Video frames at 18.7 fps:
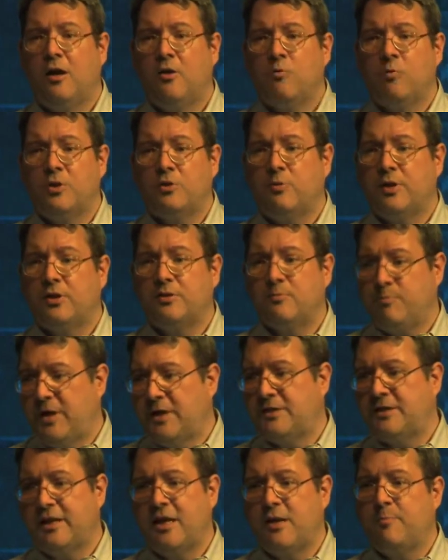which was
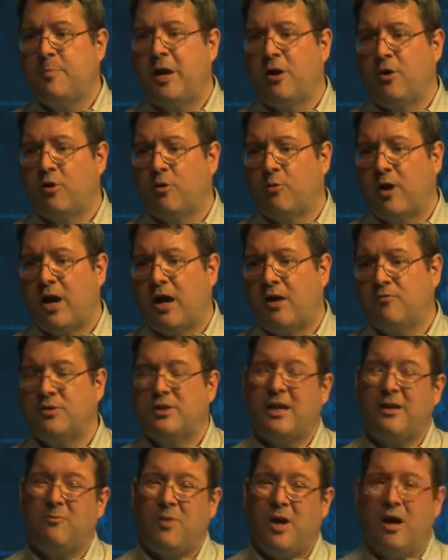basically a paragraph
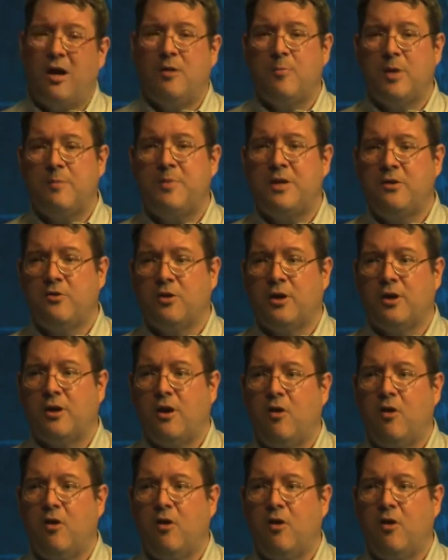saying, well, it might be good.